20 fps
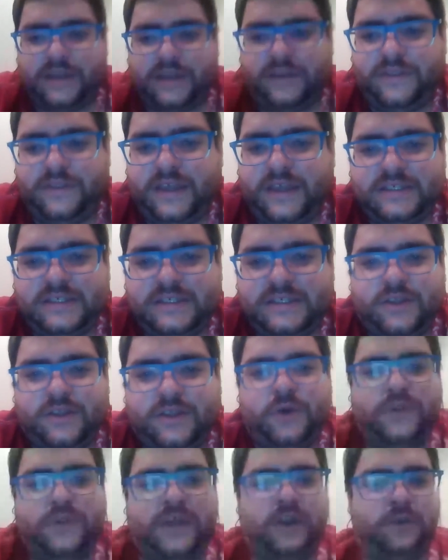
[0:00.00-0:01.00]

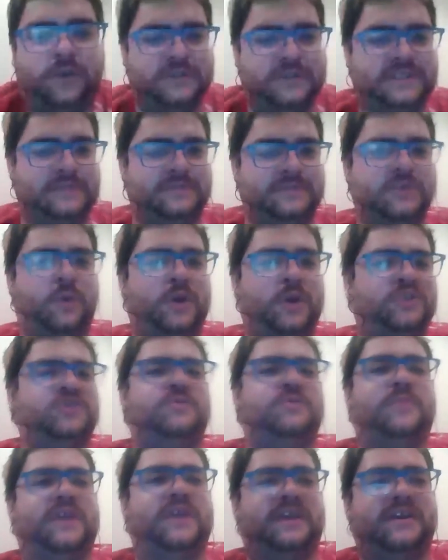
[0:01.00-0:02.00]
That almost seems
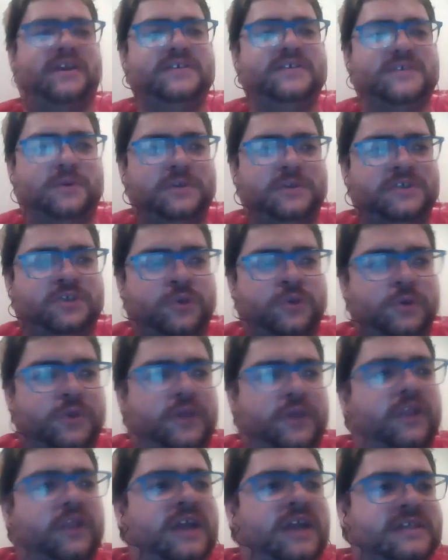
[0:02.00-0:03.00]
question-begging. So it's true
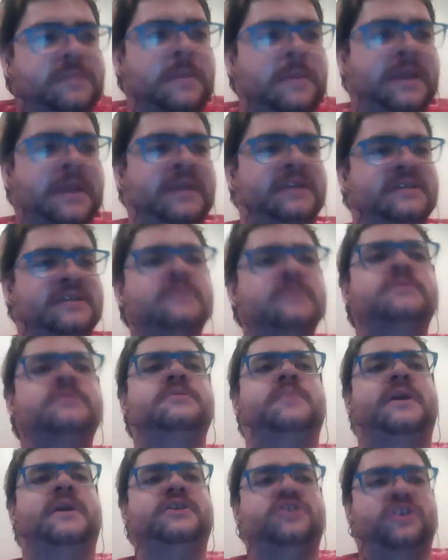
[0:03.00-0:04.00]
that lots of
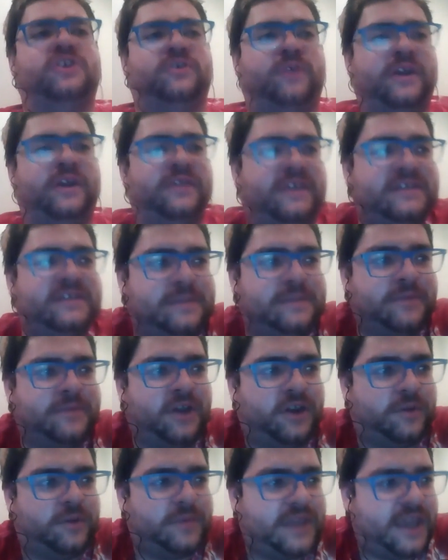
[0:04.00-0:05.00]
mechanisms might generate that same
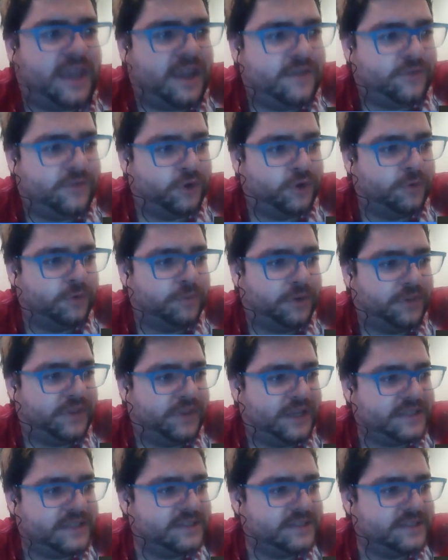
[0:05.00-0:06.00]
kind of behavior, but
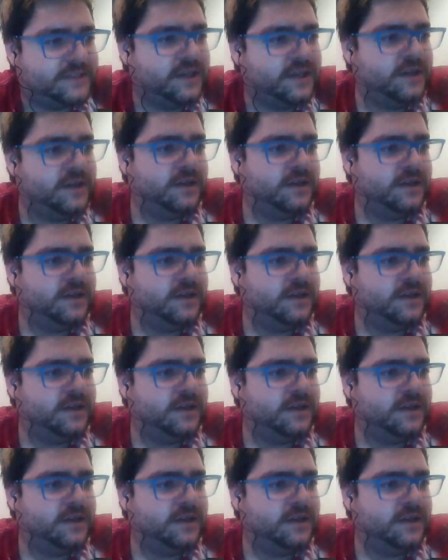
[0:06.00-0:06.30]
that's